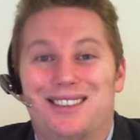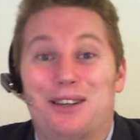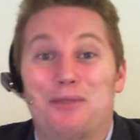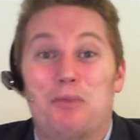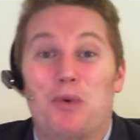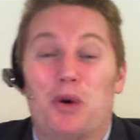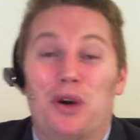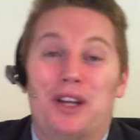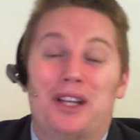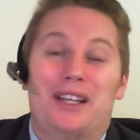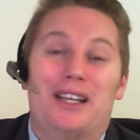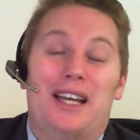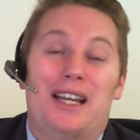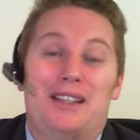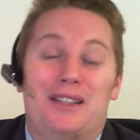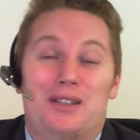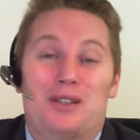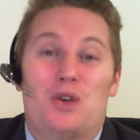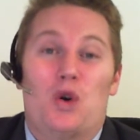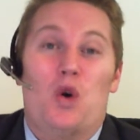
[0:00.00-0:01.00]
Good morning,
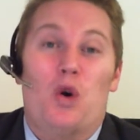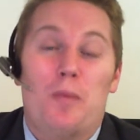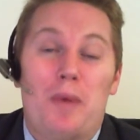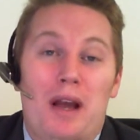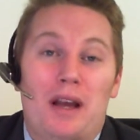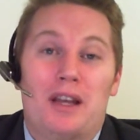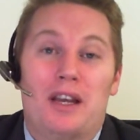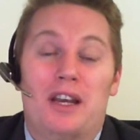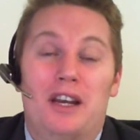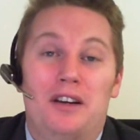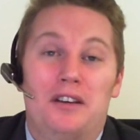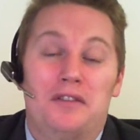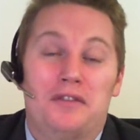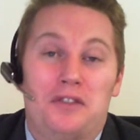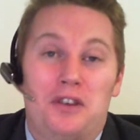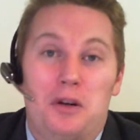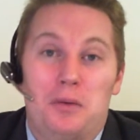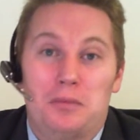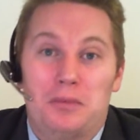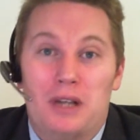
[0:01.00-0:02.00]
it's Cormac here
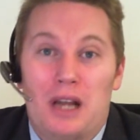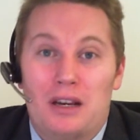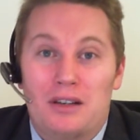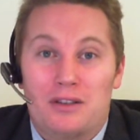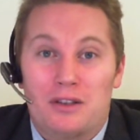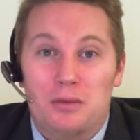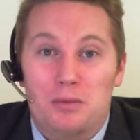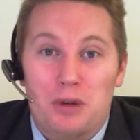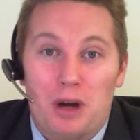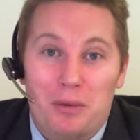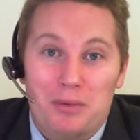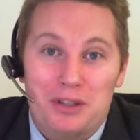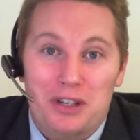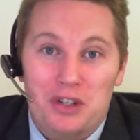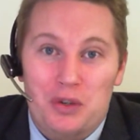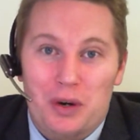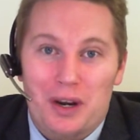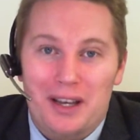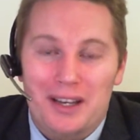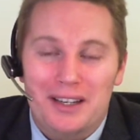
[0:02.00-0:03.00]
from National Property
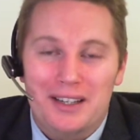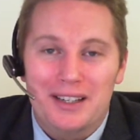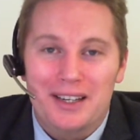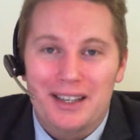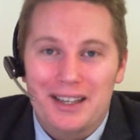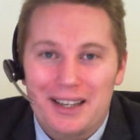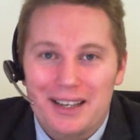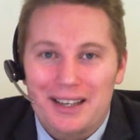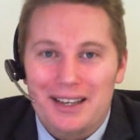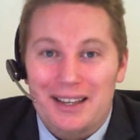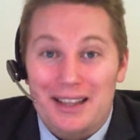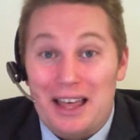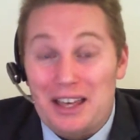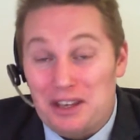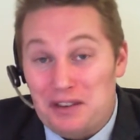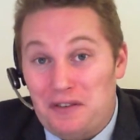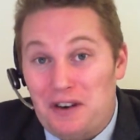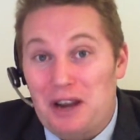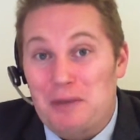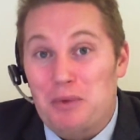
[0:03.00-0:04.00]
Trade.
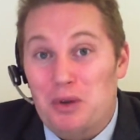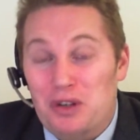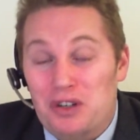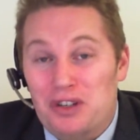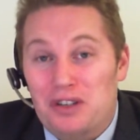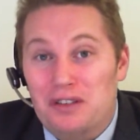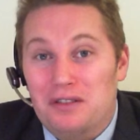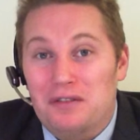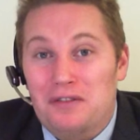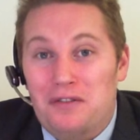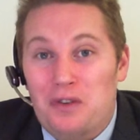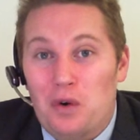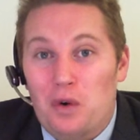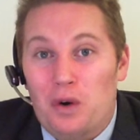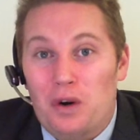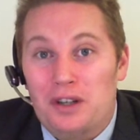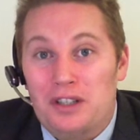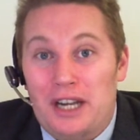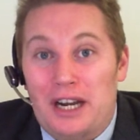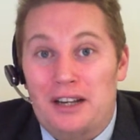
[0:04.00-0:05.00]
Thank you very much
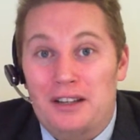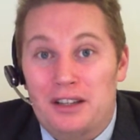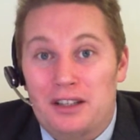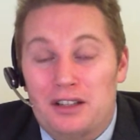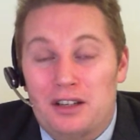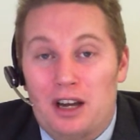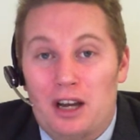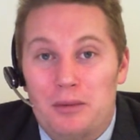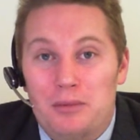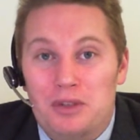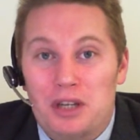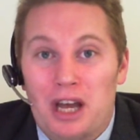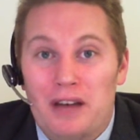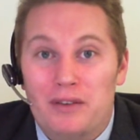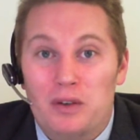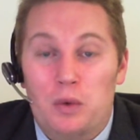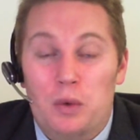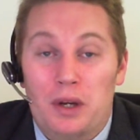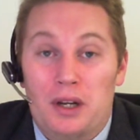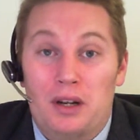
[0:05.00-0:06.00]
for taking the time to
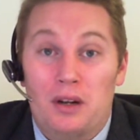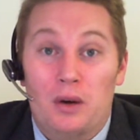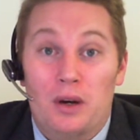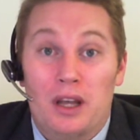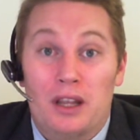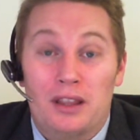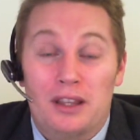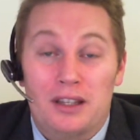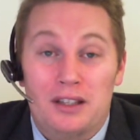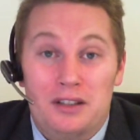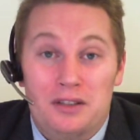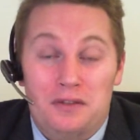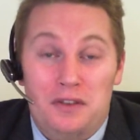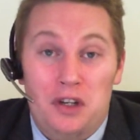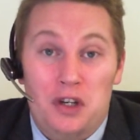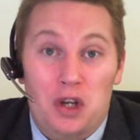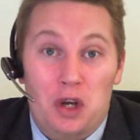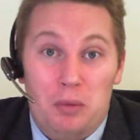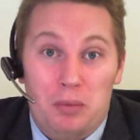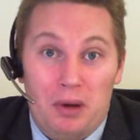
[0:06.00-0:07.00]
have a quick look at this
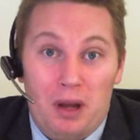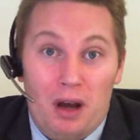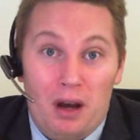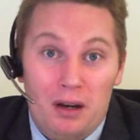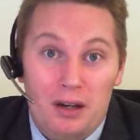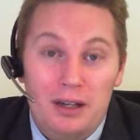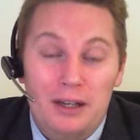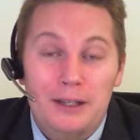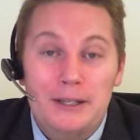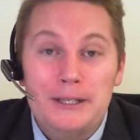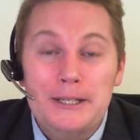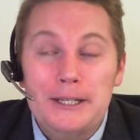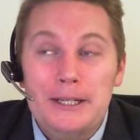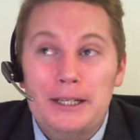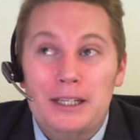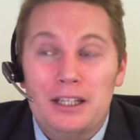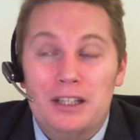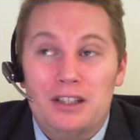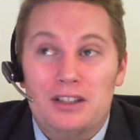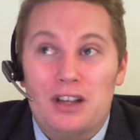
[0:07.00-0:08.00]
video blog.
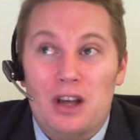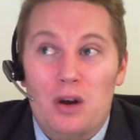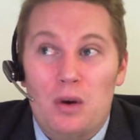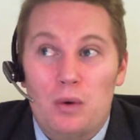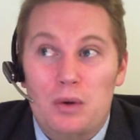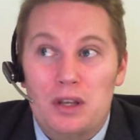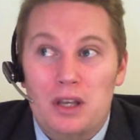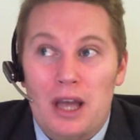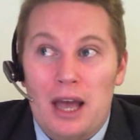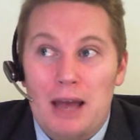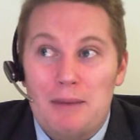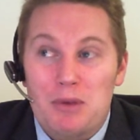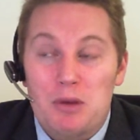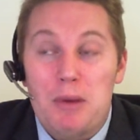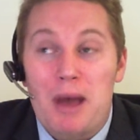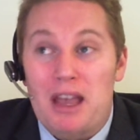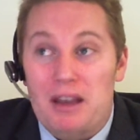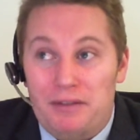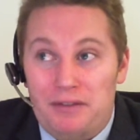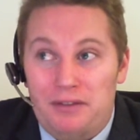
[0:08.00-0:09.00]
So you
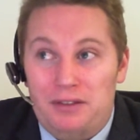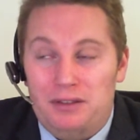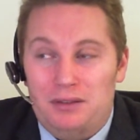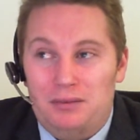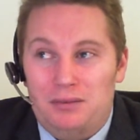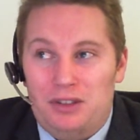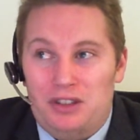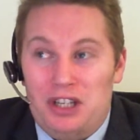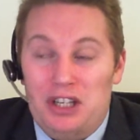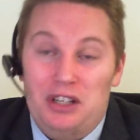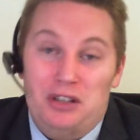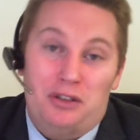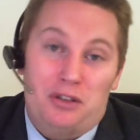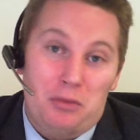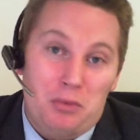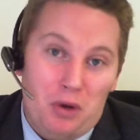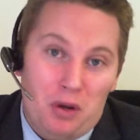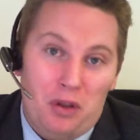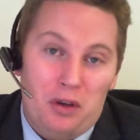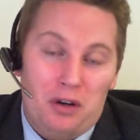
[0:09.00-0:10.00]
may have seen
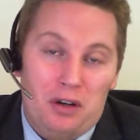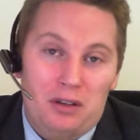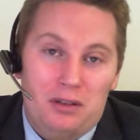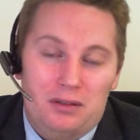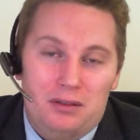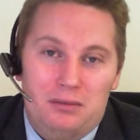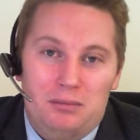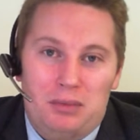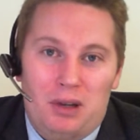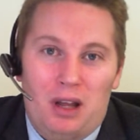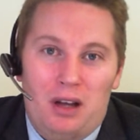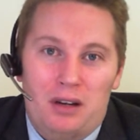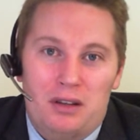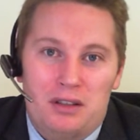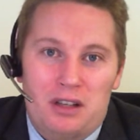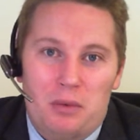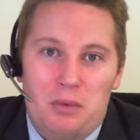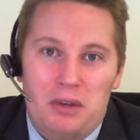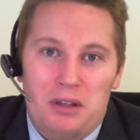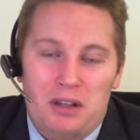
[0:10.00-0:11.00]
some other
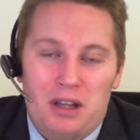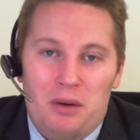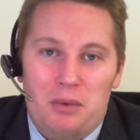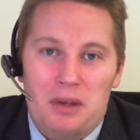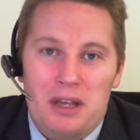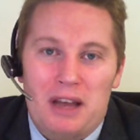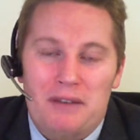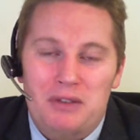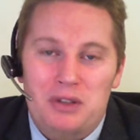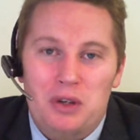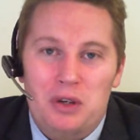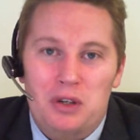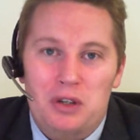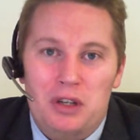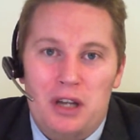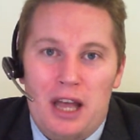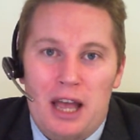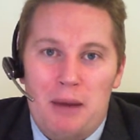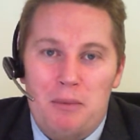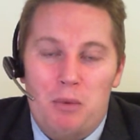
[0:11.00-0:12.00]
blogs that we have
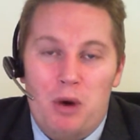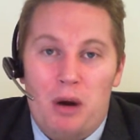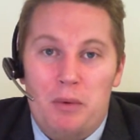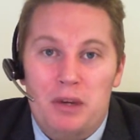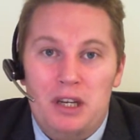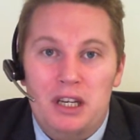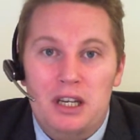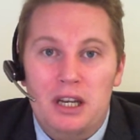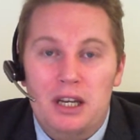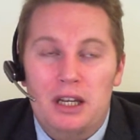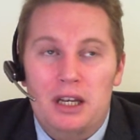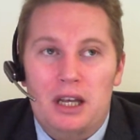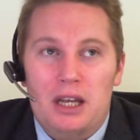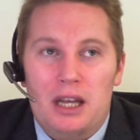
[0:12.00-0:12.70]
done where we